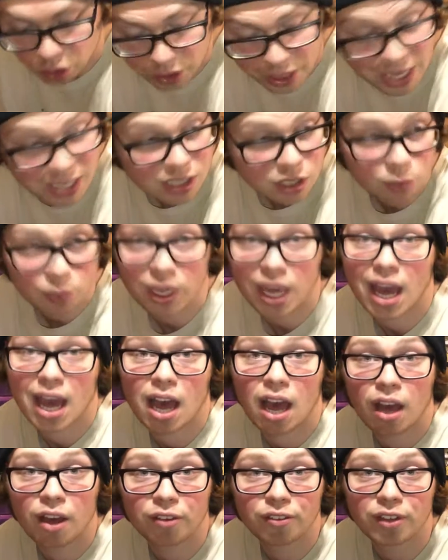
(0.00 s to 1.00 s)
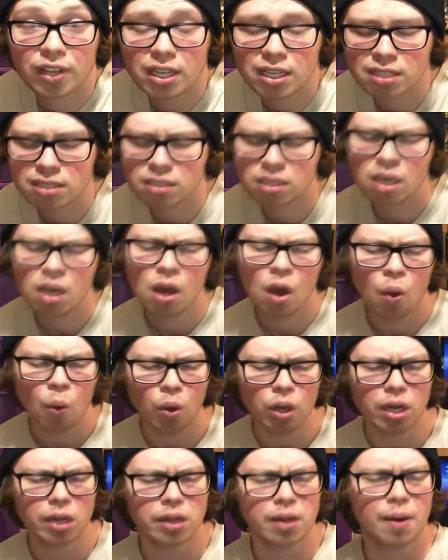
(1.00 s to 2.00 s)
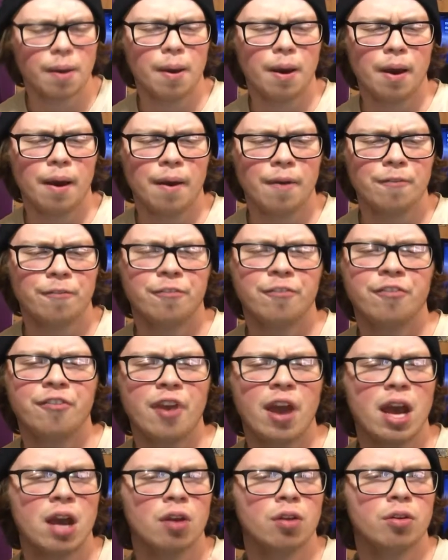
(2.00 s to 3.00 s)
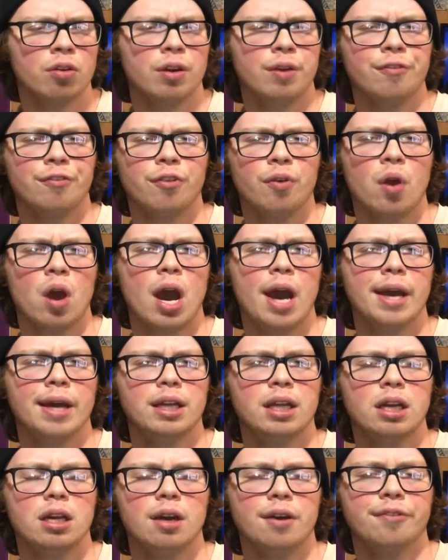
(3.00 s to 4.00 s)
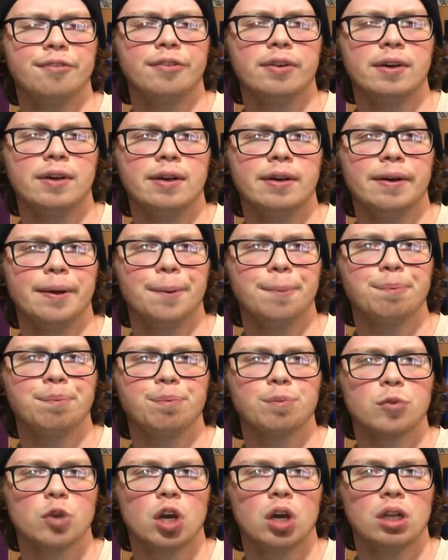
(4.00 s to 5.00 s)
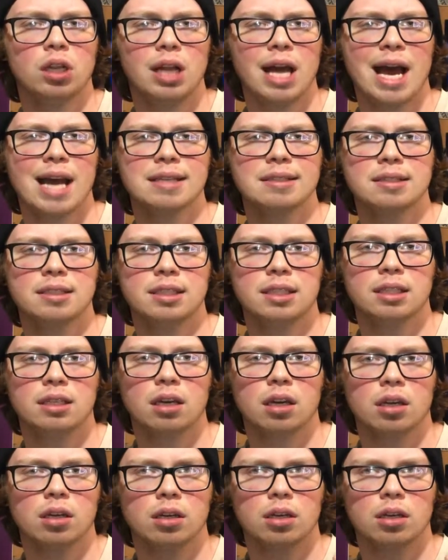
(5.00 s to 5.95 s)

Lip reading: next we have is one of the variety of classic